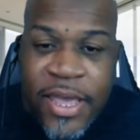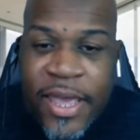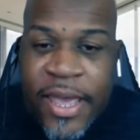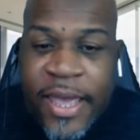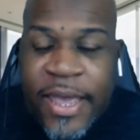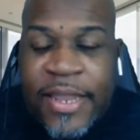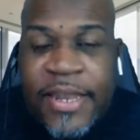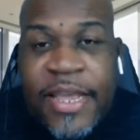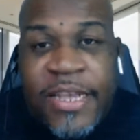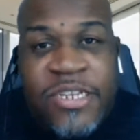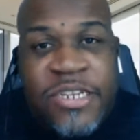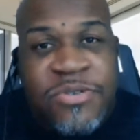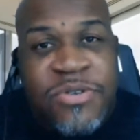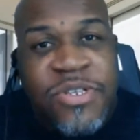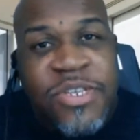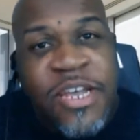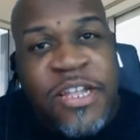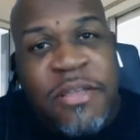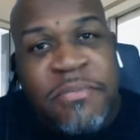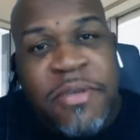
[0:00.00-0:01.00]
and she was
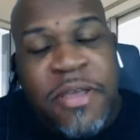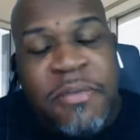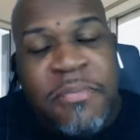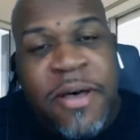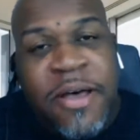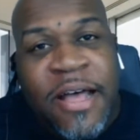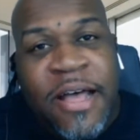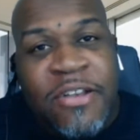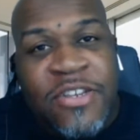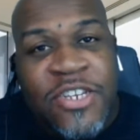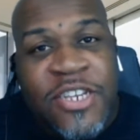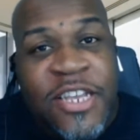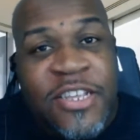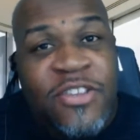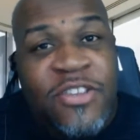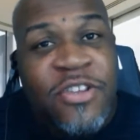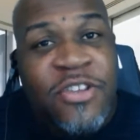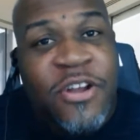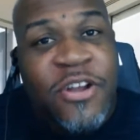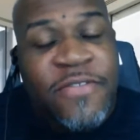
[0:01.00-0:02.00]
telling me about how she
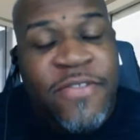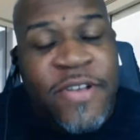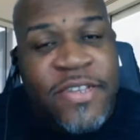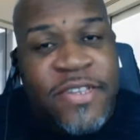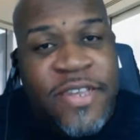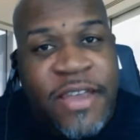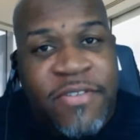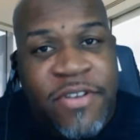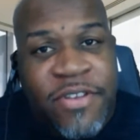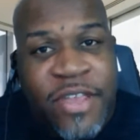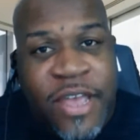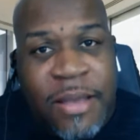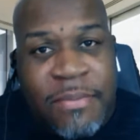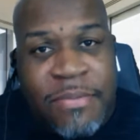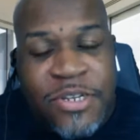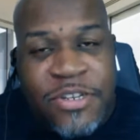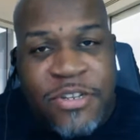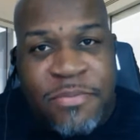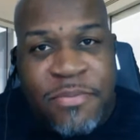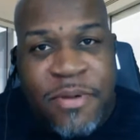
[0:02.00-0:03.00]
gets nervous every time
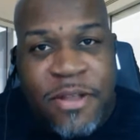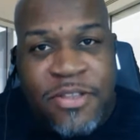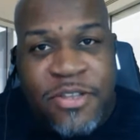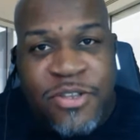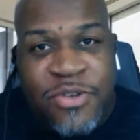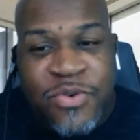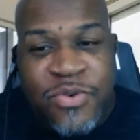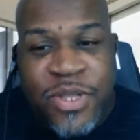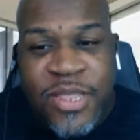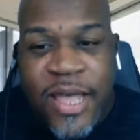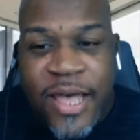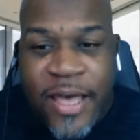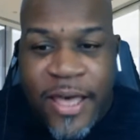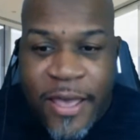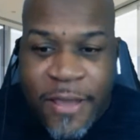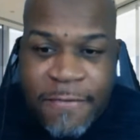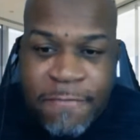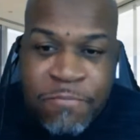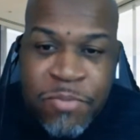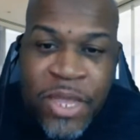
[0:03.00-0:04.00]
she's about to do a
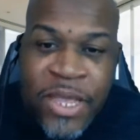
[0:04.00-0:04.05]
live.